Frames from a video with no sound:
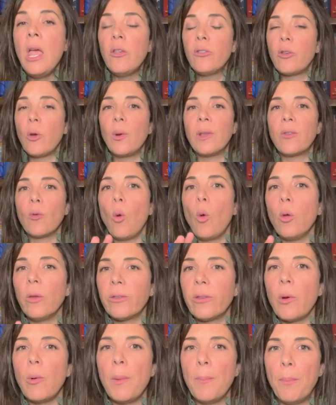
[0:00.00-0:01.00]
So it's
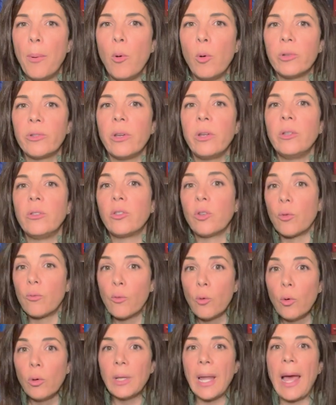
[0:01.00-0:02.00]
also important to
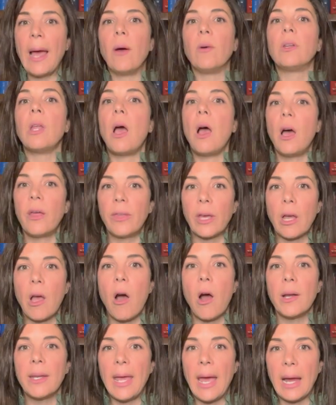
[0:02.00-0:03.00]
rule out other
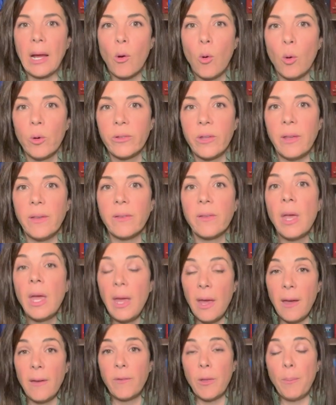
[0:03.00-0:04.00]
cardiac causes
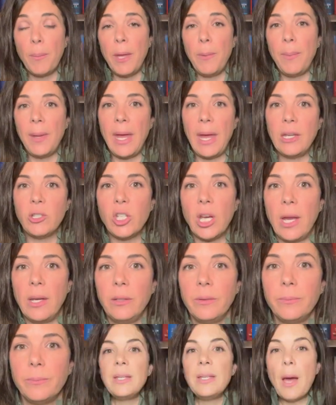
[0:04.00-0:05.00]
of the
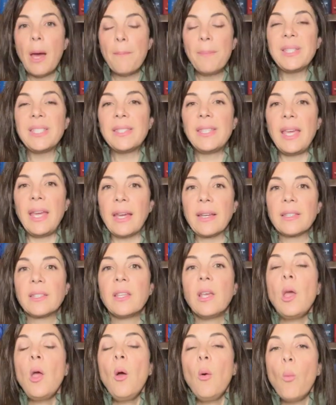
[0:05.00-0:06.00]
PPHN. Number
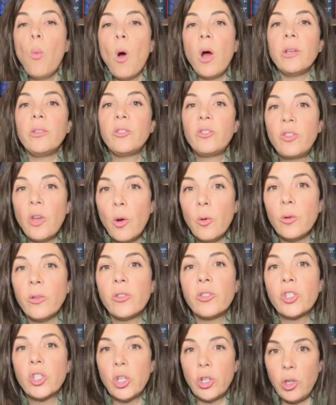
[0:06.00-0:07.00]
6. What
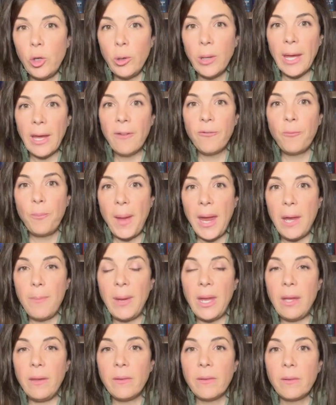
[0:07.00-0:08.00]
dose should you give
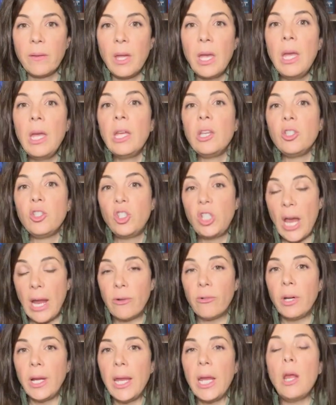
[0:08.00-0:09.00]
babies?
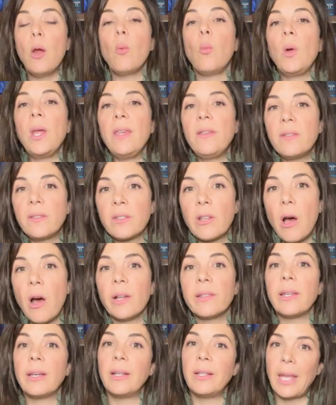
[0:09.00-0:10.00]
Generally, we
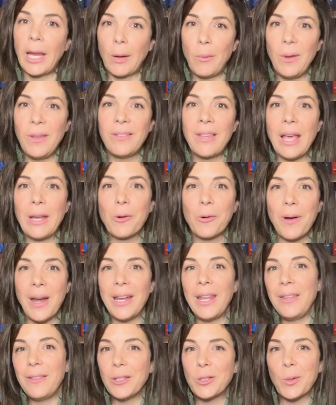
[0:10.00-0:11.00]
start at, like we said
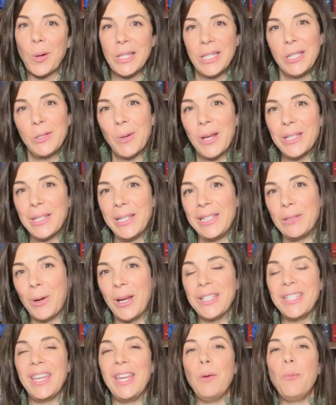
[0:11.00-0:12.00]
already, the
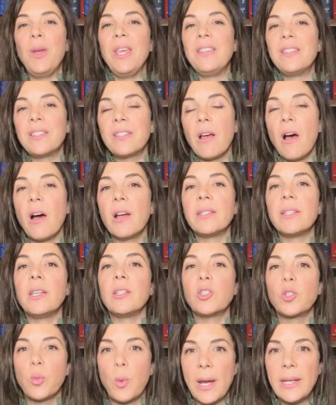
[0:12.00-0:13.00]
20-20-20, we start
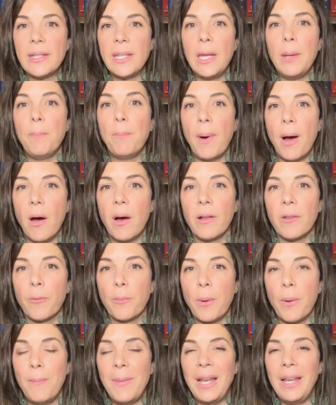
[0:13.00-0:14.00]
at 20 parts
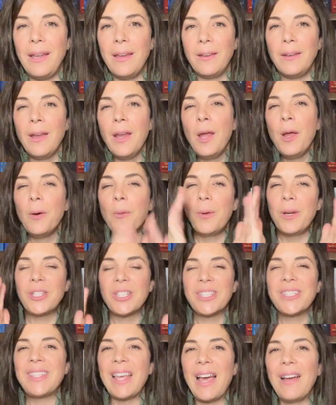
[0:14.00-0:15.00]
per million, which
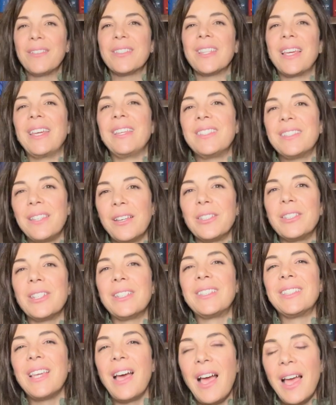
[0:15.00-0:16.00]
sounds like such a
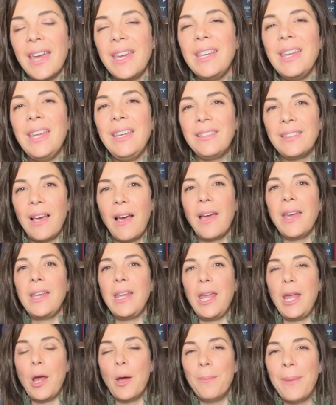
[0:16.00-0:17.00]
tiny,
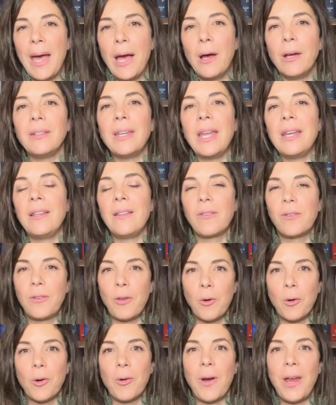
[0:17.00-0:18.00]
tiny amount, and it's
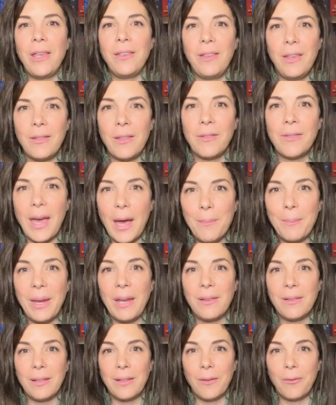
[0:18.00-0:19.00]
so crazy that that
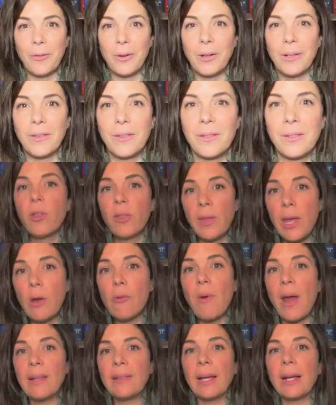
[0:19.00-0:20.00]
makes a difference.
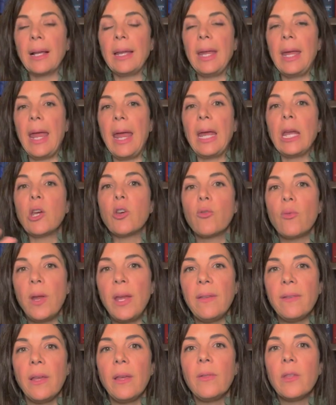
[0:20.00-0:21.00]
Theoretically,
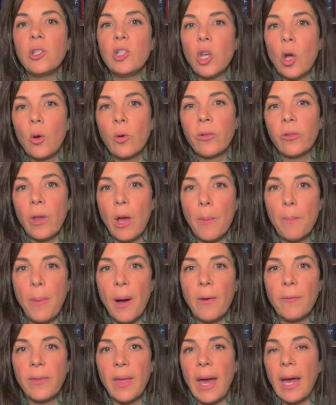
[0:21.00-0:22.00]
increasing the dose
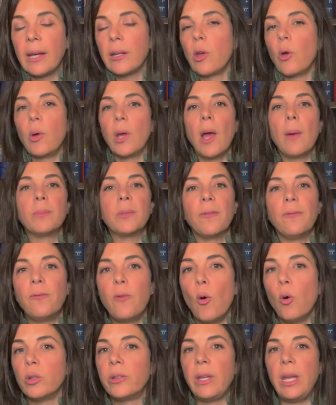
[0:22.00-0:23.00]
above that, going up to
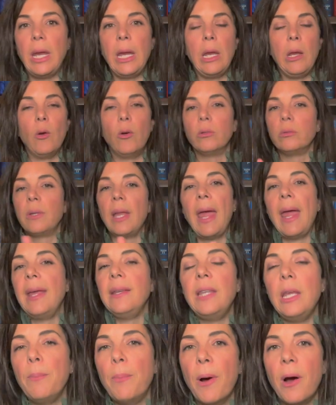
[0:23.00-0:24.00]
40 or
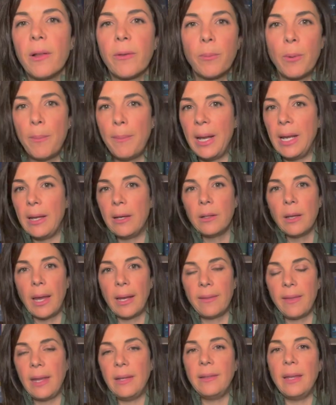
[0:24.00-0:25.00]
80 parts per million
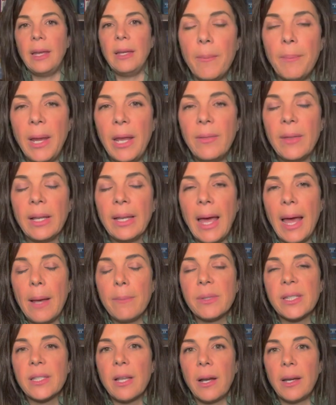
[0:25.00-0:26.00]
like they did in the
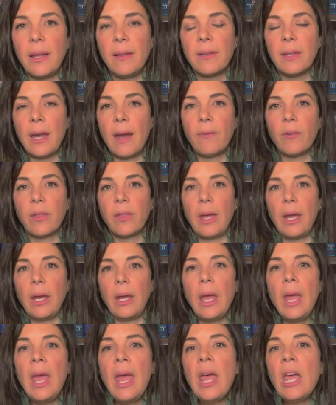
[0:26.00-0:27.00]
lamb studies and
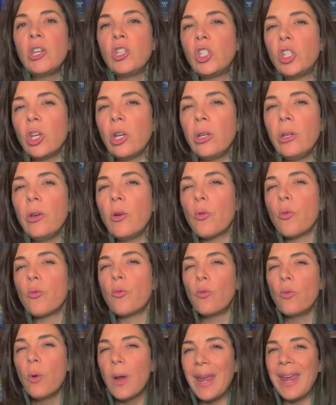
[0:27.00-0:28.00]
everything, shouldn't
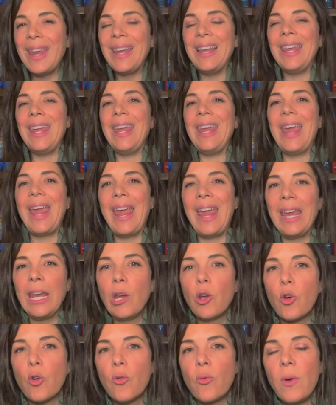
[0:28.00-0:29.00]
really
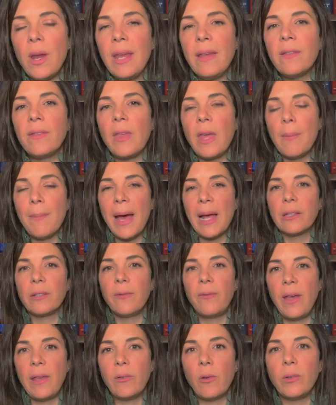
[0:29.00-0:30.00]
increase the amount
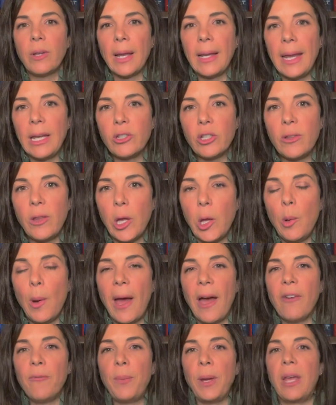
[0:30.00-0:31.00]
of vasodilation that you
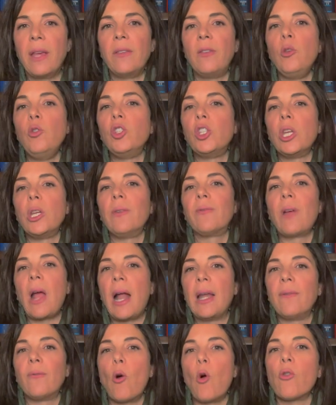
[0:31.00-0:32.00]
have, because you should have
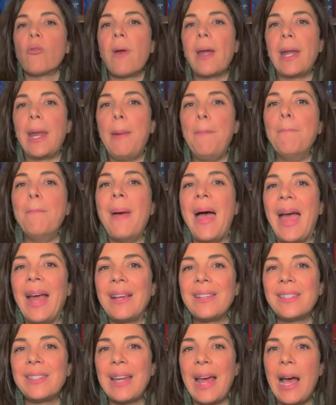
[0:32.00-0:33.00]
kind of already
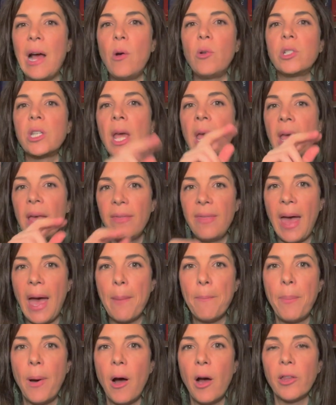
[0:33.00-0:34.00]
maxed out
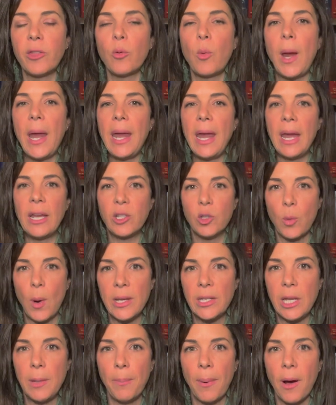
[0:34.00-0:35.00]
that pathway at
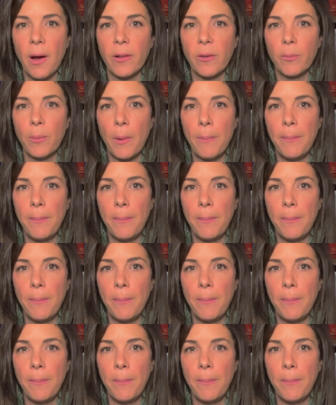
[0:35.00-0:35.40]
20 parts per